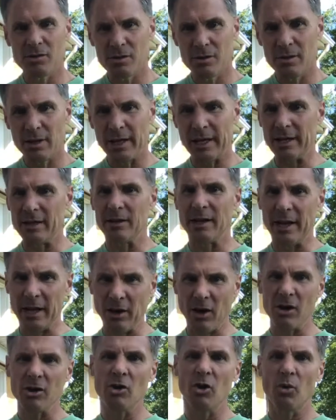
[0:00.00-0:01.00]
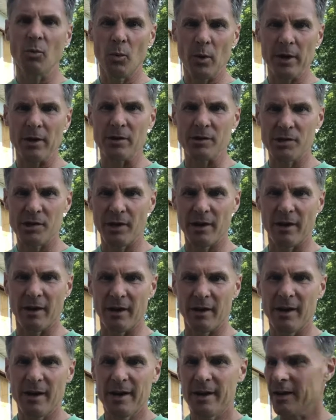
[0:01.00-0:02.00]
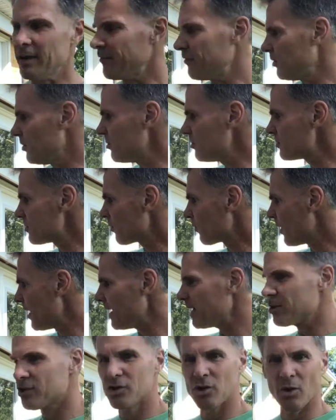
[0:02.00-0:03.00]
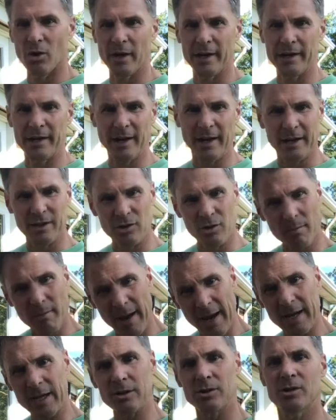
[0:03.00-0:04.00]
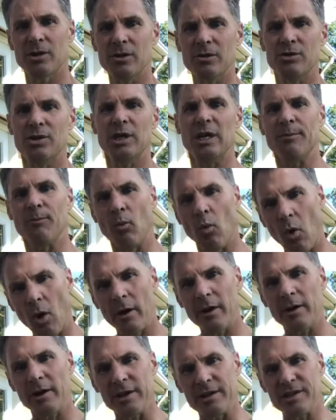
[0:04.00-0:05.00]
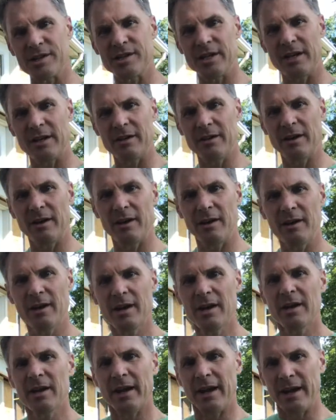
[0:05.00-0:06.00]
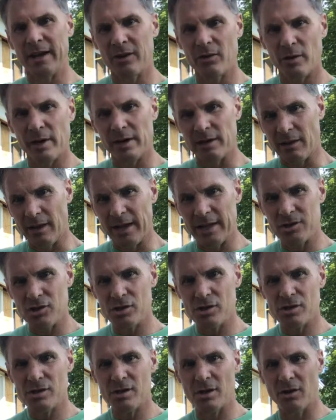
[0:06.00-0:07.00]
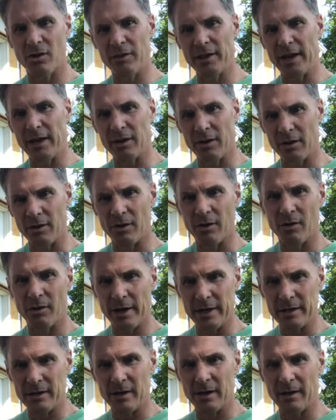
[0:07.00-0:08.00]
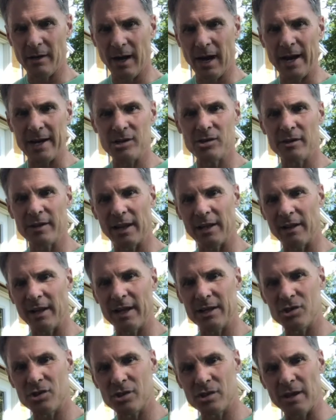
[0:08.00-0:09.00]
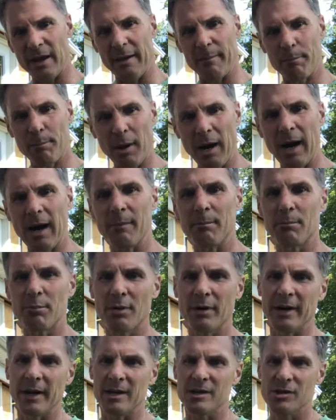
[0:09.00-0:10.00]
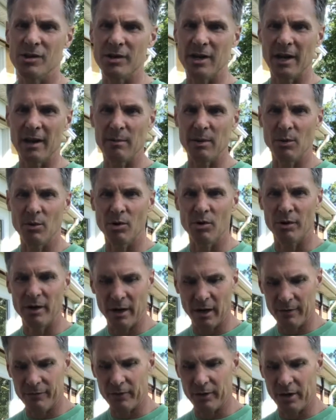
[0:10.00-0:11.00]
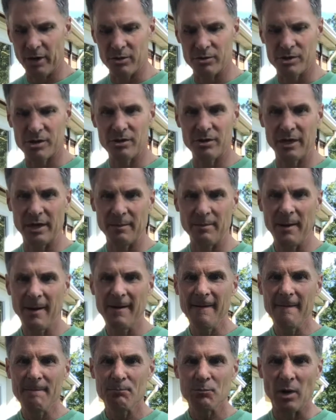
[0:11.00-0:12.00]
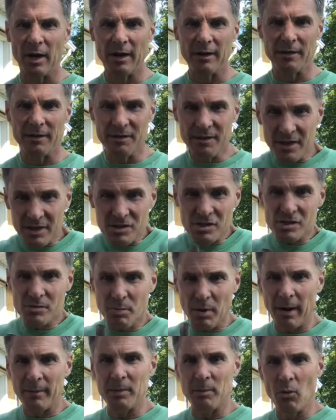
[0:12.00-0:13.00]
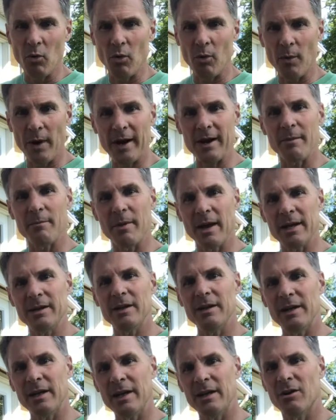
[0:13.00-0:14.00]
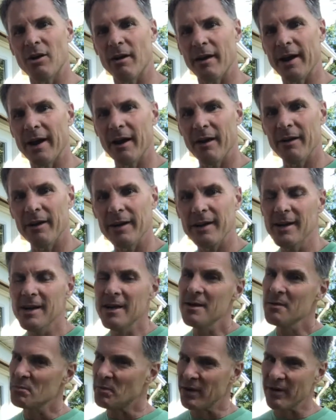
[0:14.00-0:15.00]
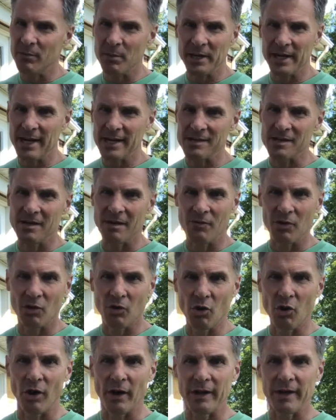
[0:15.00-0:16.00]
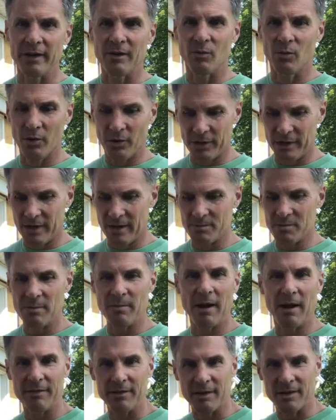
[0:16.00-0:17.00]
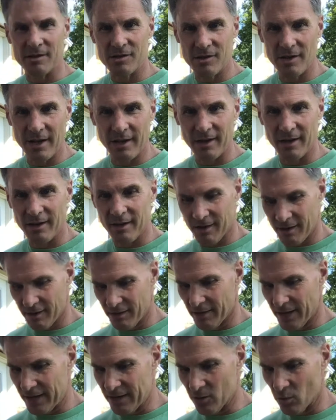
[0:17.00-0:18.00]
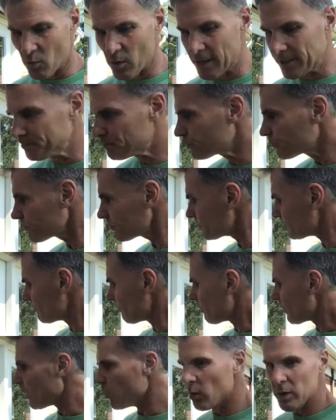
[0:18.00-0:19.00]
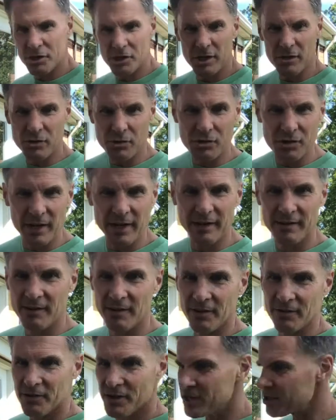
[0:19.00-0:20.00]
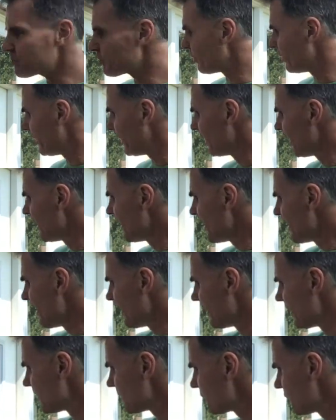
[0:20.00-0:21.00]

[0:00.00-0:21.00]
in our cold winters here, if you use a rake joint and you make it too deep, water can sit in there and create ledges on that, or create ice on that ledges and pop brick. So you got to be real careful to go too deep. This is probably more recommended in our area, but everybody has a different look, and it really comes about the aesthetic that you want. What's interesting on these brick is